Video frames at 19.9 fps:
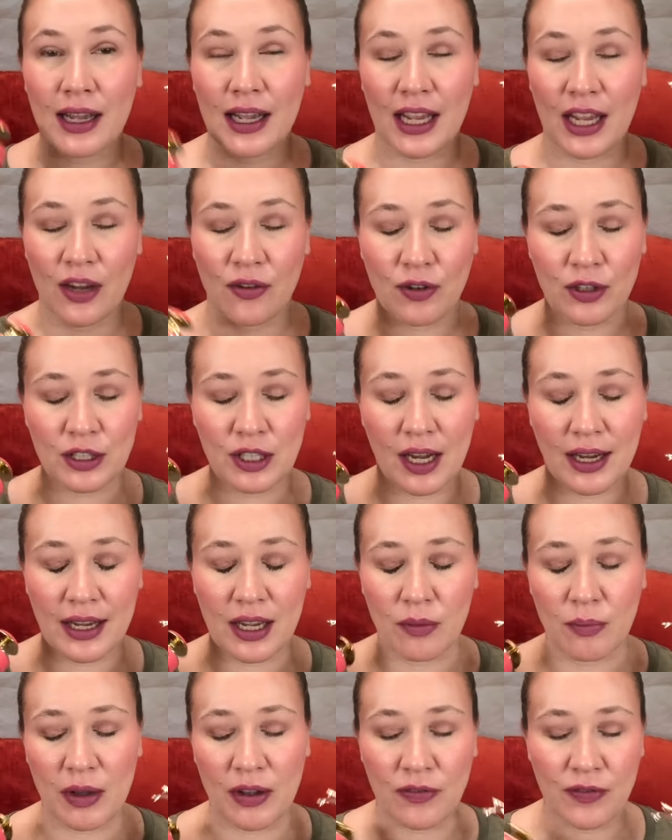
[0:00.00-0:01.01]
if we're
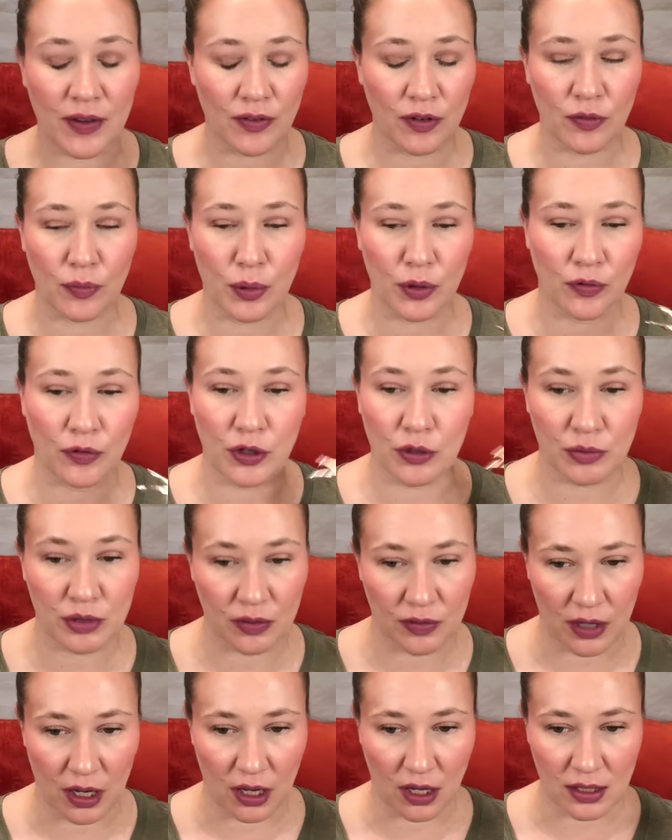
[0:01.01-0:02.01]
talking my favorite perfumes of
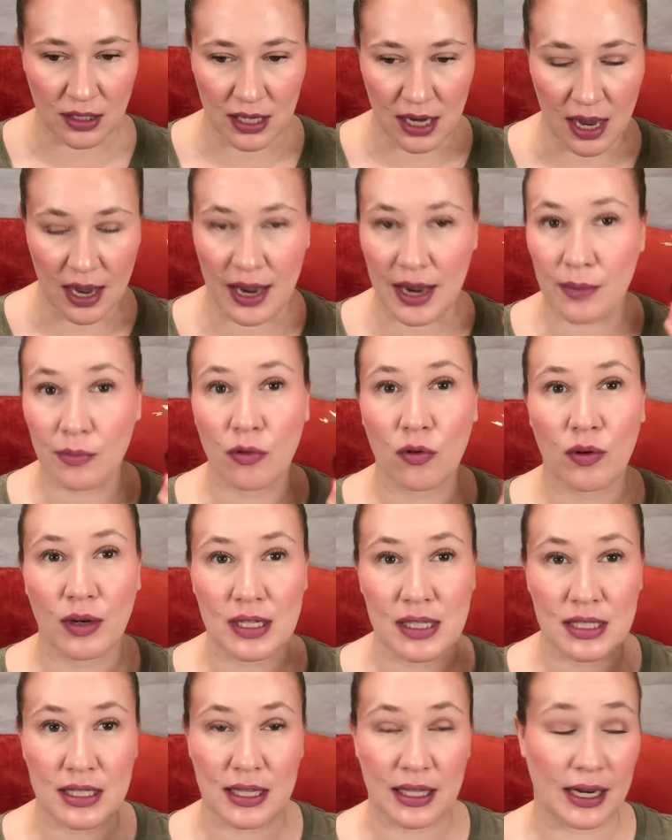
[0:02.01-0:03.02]
all time,
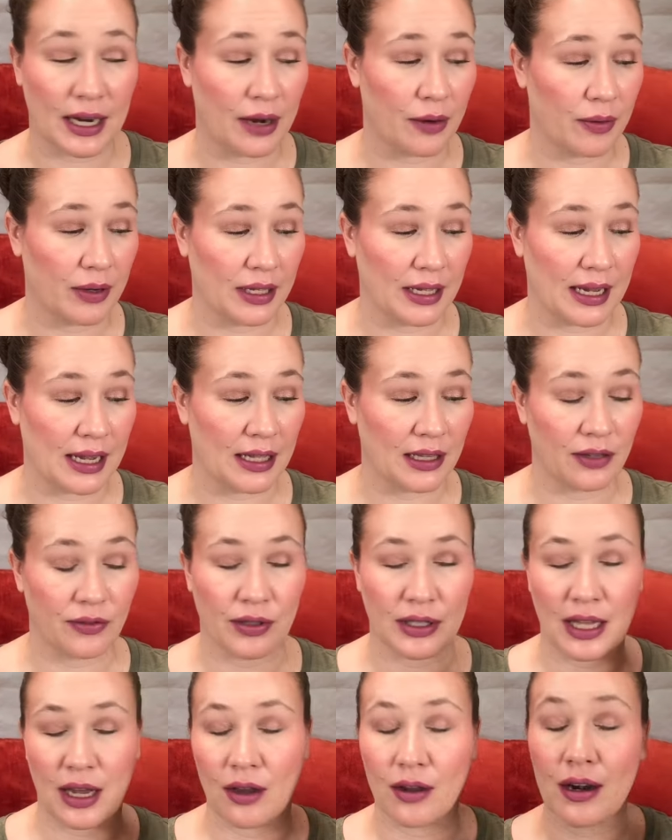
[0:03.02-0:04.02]
ones that I really can't live
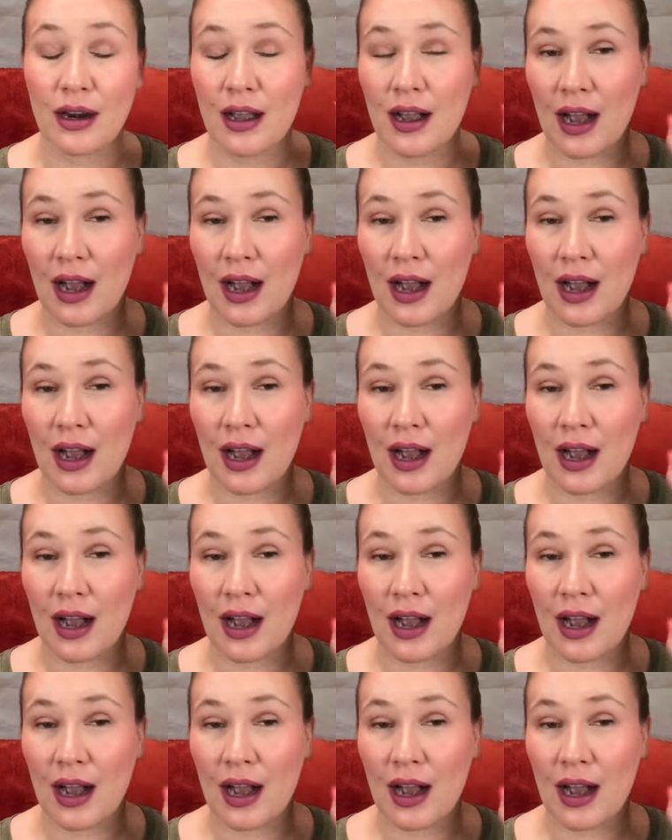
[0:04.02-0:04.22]
without,